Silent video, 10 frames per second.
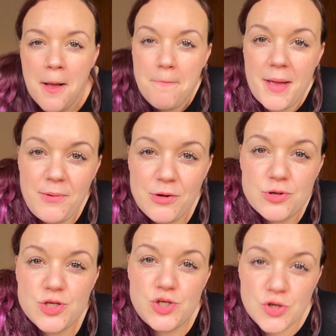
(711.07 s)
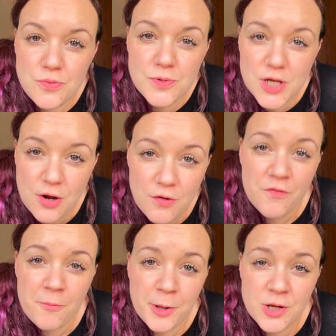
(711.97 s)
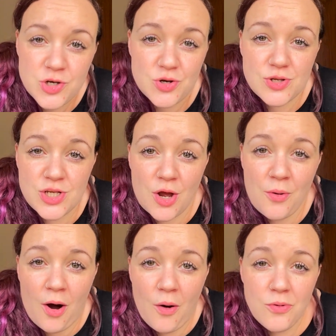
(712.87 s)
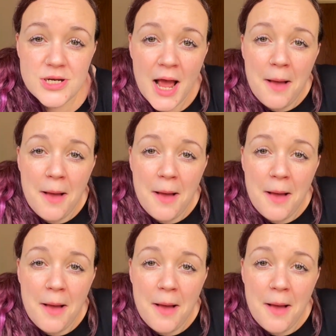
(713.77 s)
Maybe you're stooped over because you're so old.